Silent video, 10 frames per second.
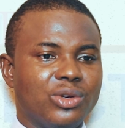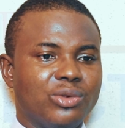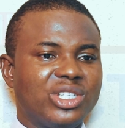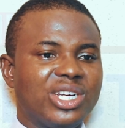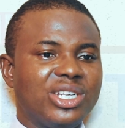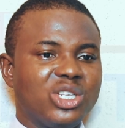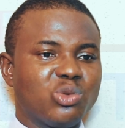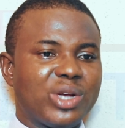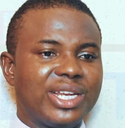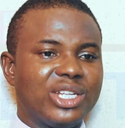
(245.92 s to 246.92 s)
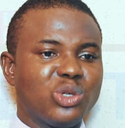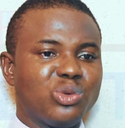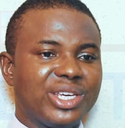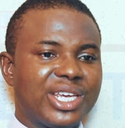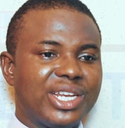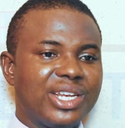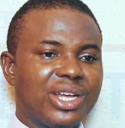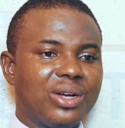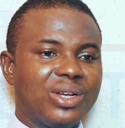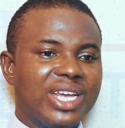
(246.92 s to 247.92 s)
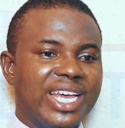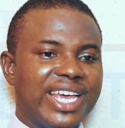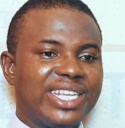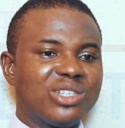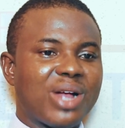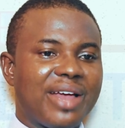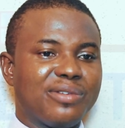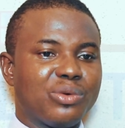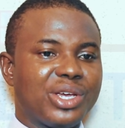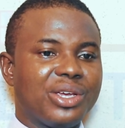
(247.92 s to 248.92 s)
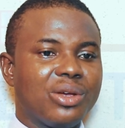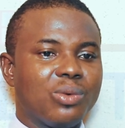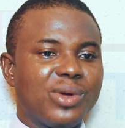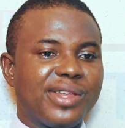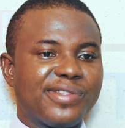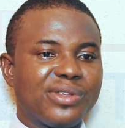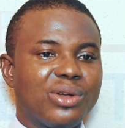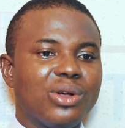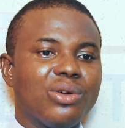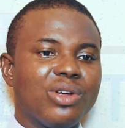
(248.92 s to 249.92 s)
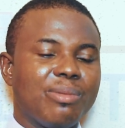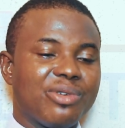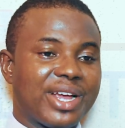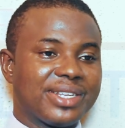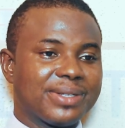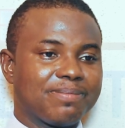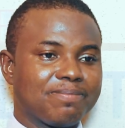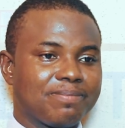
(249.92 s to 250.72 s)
Richard is ready to rekindle his rivalry with Ramirez.